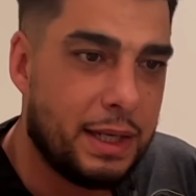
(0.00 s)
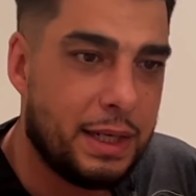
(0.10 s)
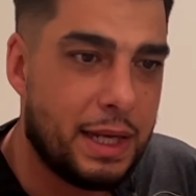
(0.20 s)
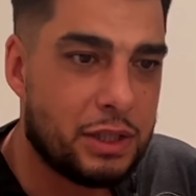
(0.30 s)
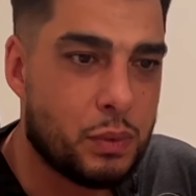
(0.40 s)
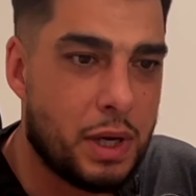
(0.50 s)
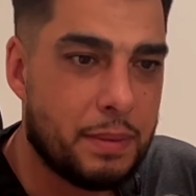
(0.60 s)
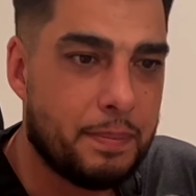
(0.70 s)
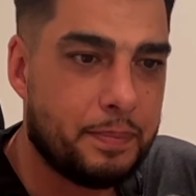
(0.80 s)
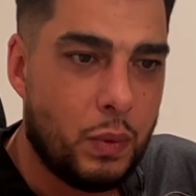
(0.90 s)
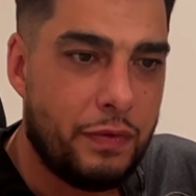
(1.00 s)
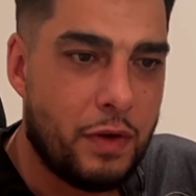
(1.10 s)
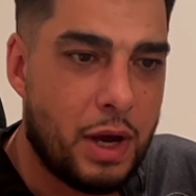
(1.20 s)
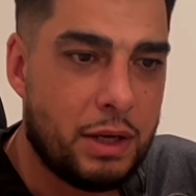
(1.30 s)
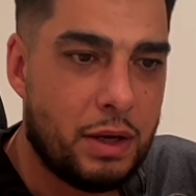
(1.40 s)
Next one, we
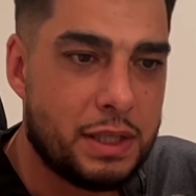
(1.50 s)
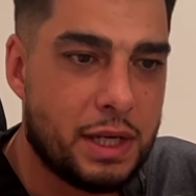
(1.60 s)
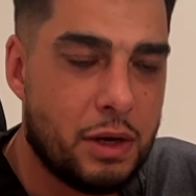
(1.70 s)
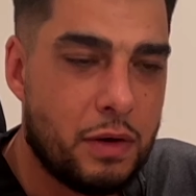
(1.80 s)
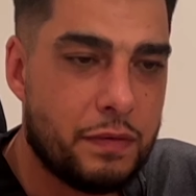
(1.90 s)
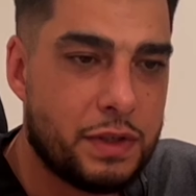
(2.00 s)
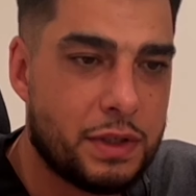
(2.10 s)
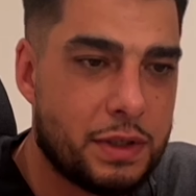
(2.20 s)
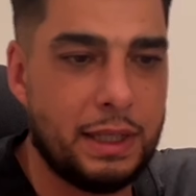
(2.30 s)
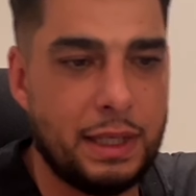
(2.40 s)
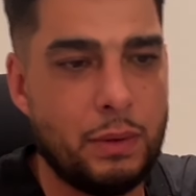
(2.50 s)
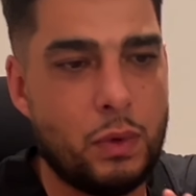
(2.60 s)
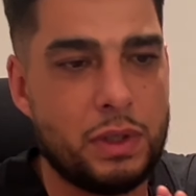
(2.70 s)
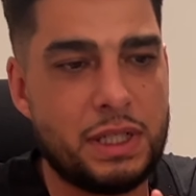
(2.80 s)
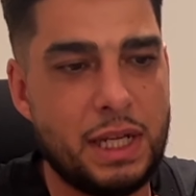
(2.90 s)
find ourselves in
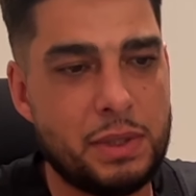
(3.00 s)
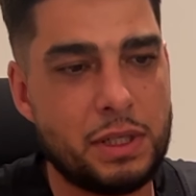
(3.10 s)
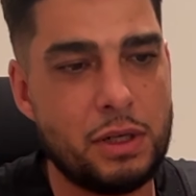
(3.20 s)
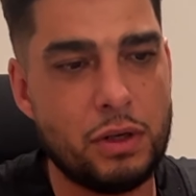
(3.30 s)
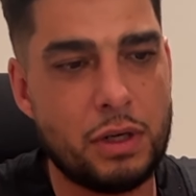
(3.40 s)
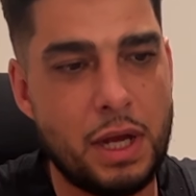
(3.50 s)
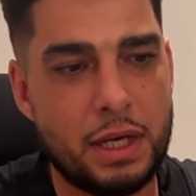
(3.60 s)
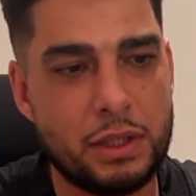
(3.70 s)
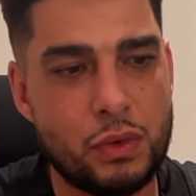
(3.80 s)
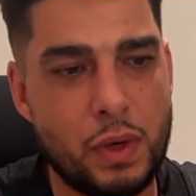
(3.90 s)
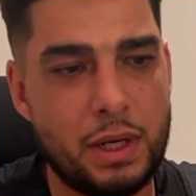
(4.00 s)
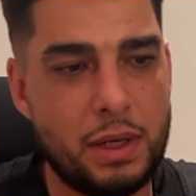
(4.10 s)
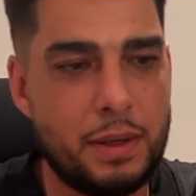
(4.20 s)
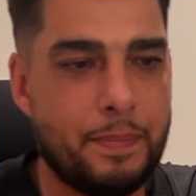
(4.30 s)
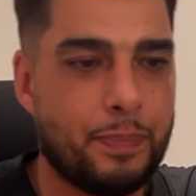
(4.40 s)
what seems to look like a toilet